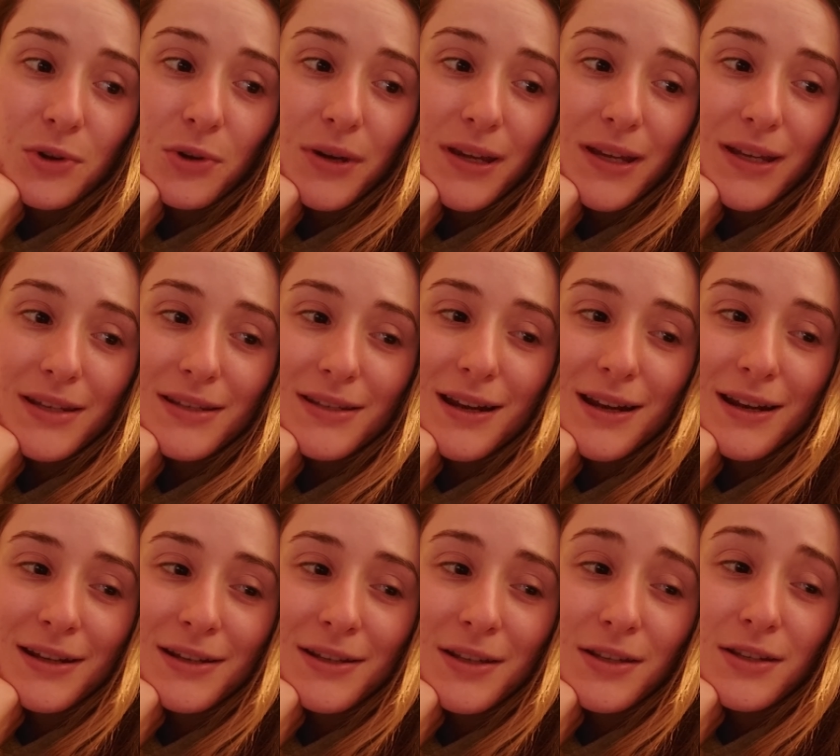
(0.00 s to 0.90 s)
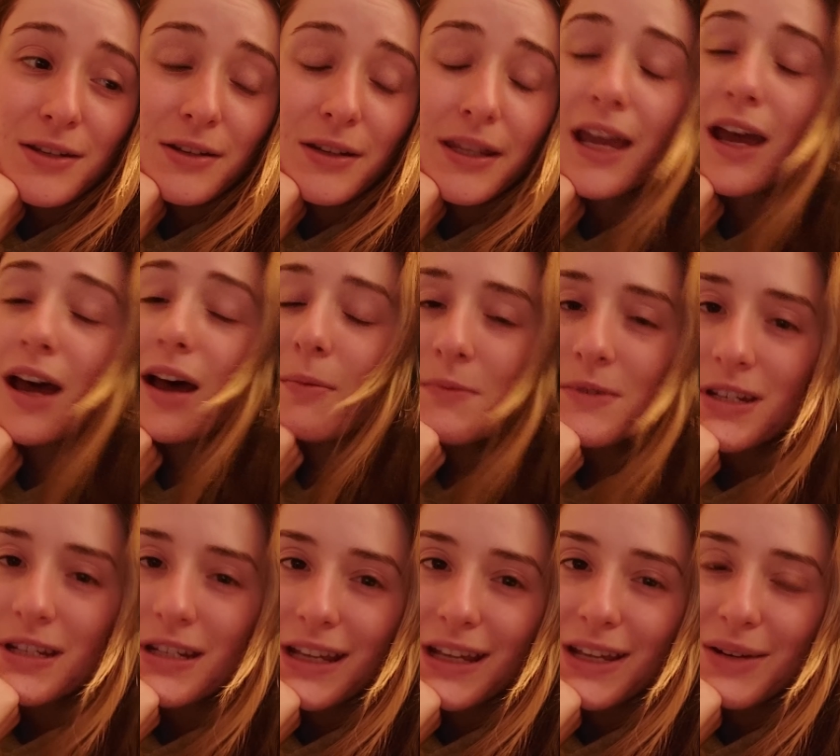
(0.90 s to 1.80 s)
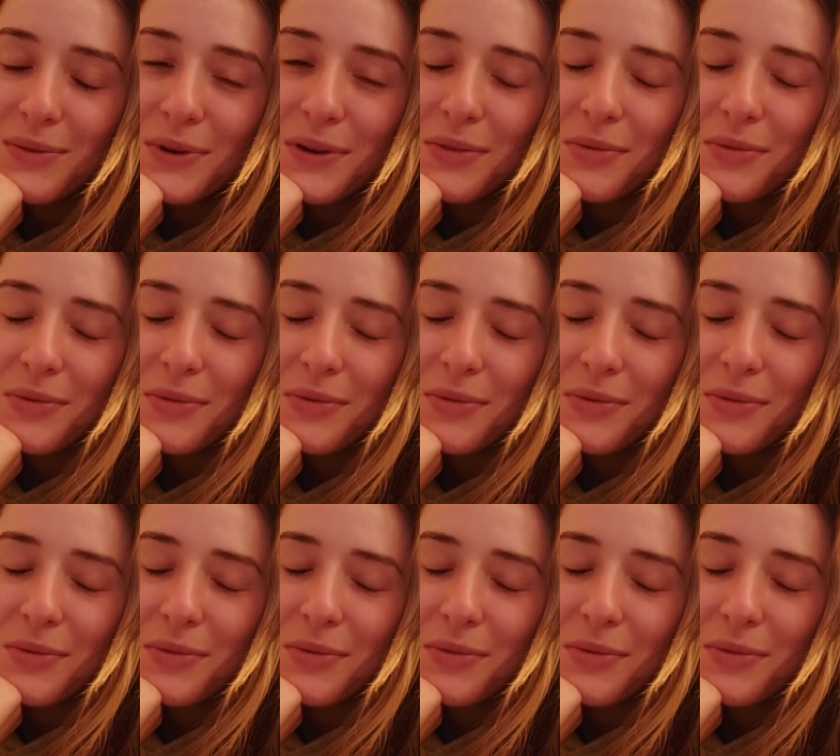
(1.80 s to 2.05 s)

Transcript: it is not necessarily up to date with